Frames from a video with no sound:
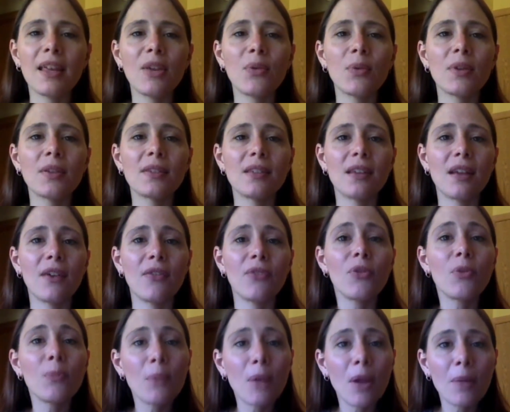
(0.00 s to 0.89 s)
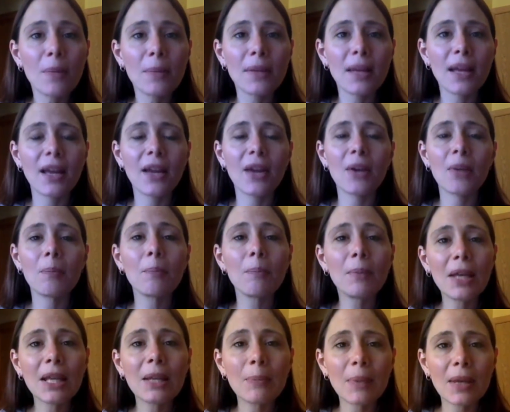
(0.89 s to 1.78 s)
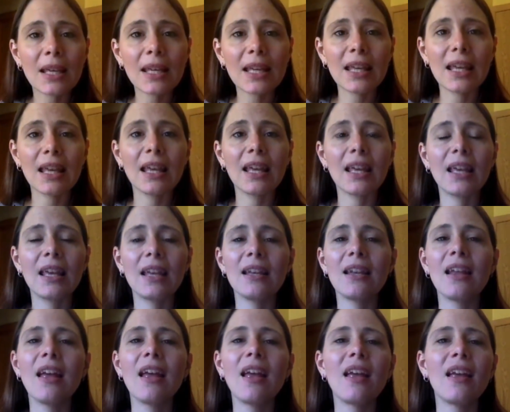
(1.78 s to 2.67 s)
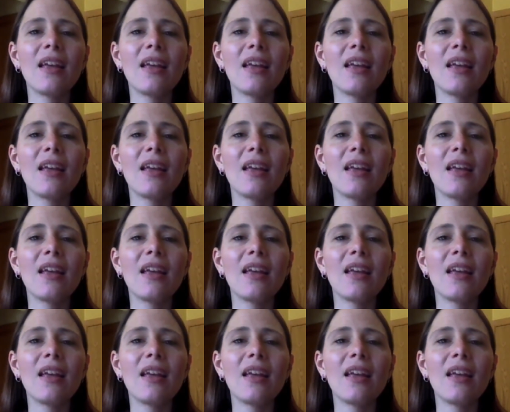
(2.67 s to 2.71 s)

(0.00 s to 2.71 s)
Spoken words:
He was a football player, big kid,